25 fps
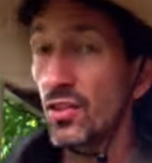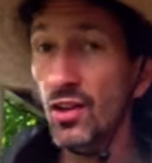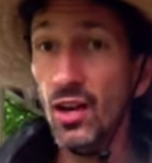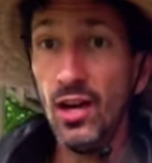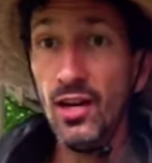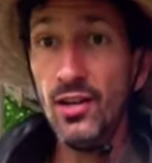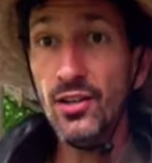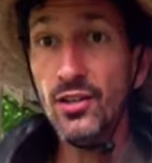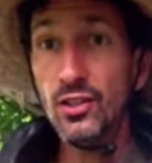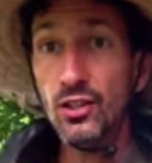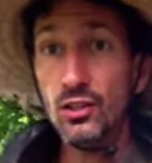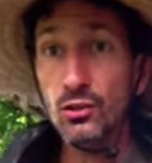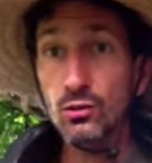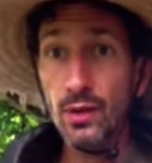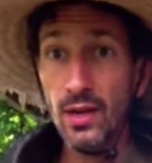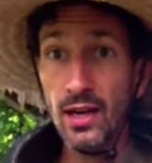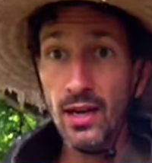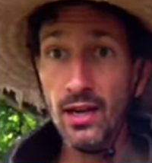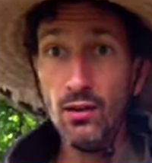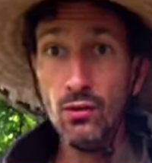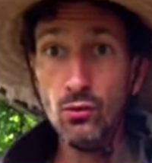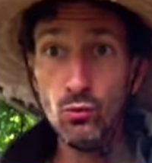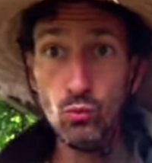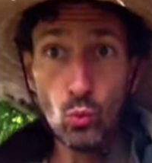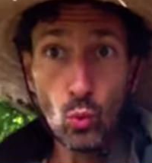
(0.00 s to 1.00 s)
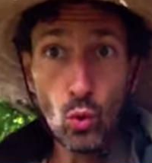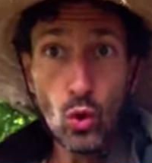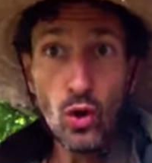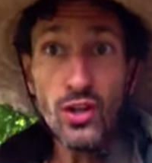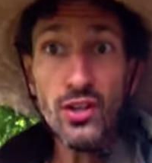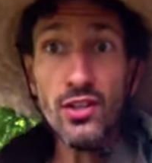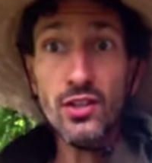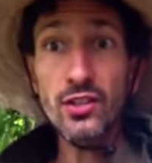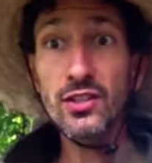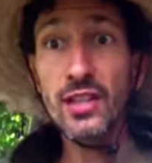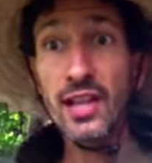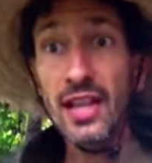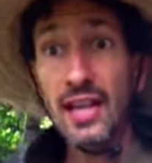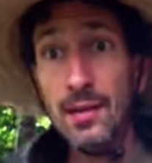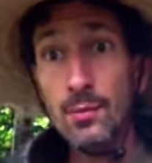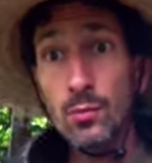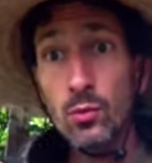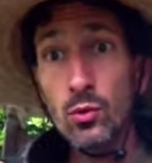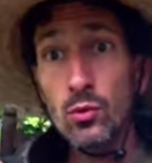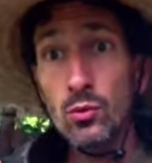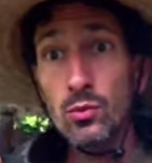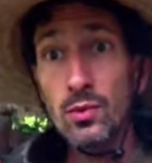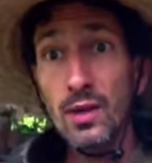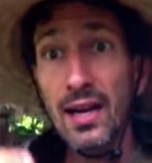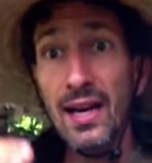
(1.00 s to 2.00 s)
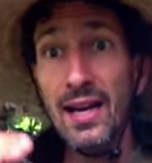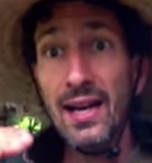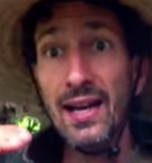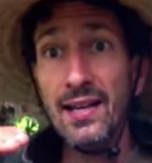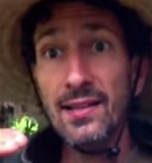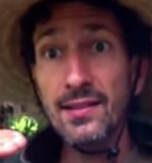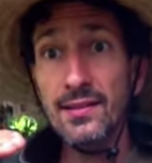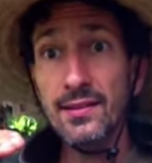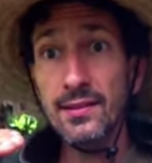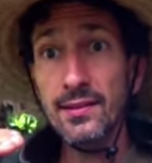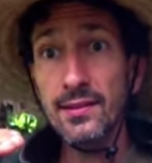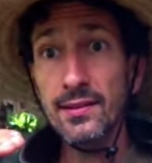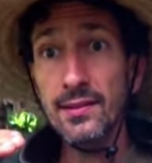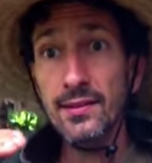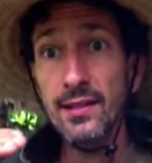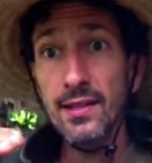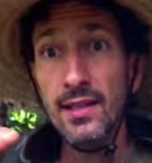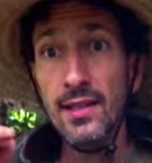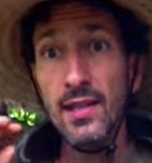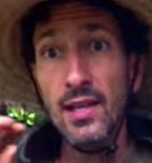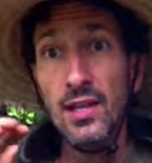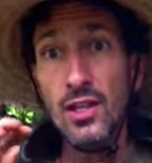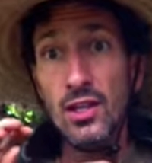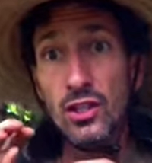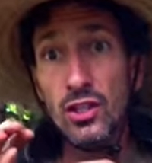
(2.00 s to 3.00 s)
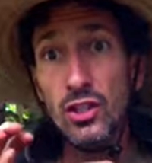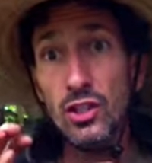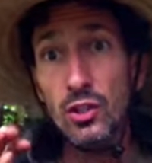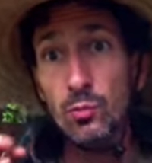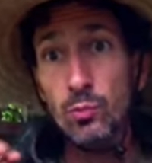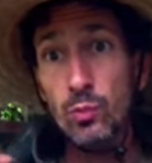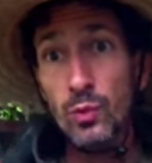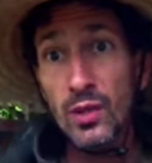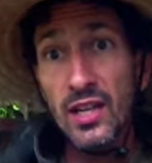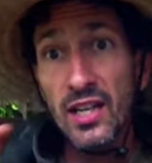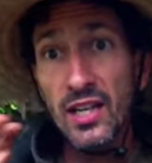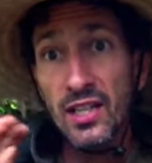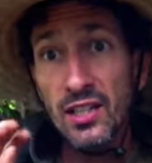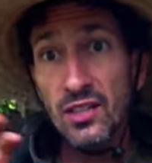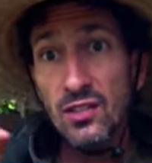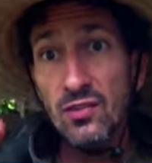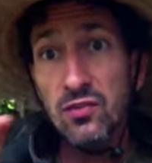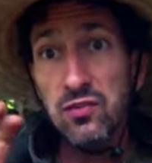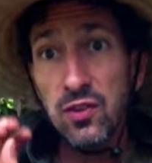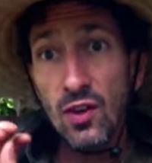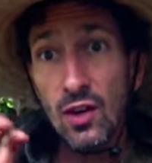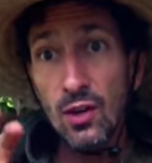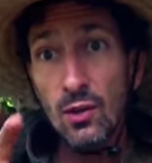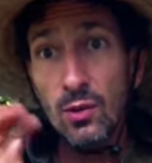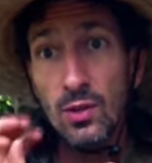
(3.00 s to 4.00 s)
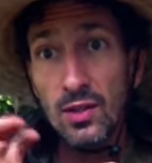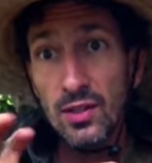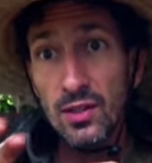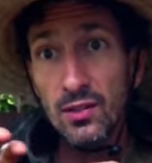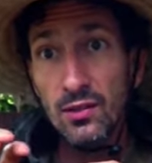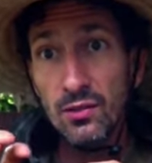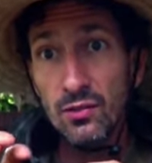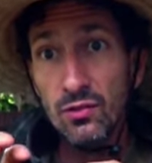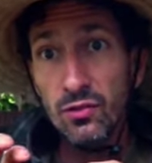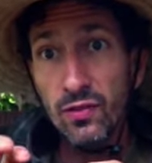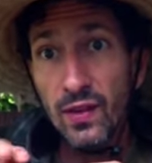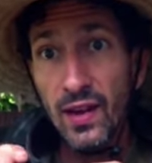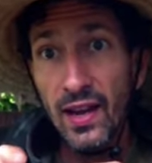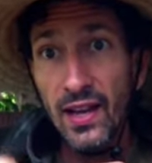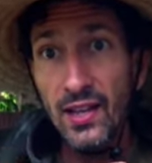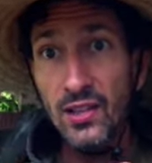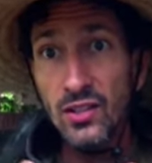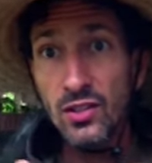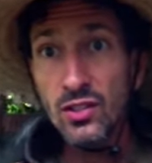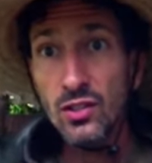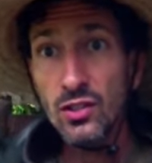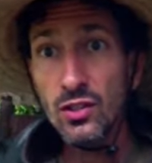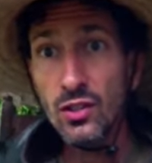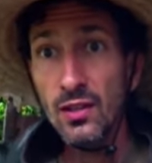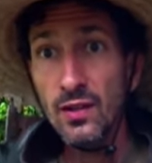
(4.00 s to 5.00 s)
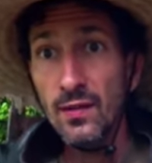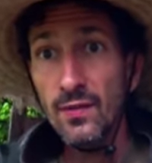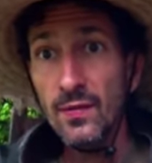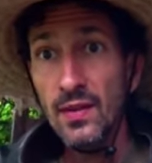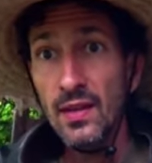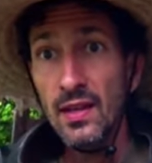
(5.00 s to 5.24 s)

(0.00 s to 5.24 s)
underground water table rises. Springs flow a little faster.